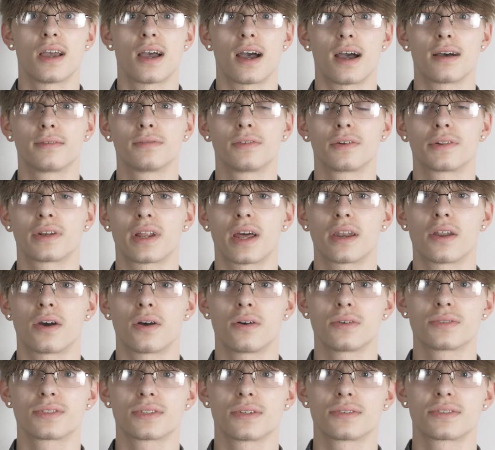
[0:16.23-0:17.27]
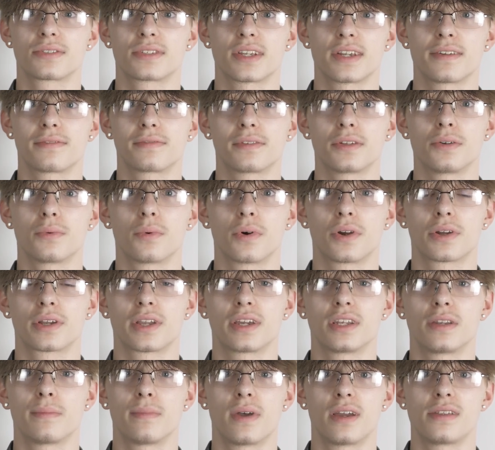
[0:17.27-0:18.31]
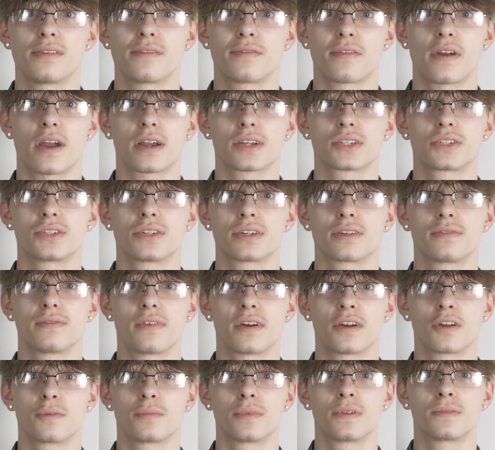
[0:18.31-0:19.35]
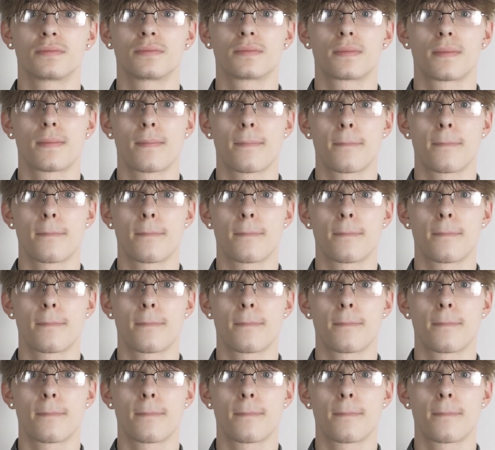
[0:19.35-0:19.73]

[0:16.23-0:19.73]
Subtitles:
I've learned how to also safely work in a manufacturing environment.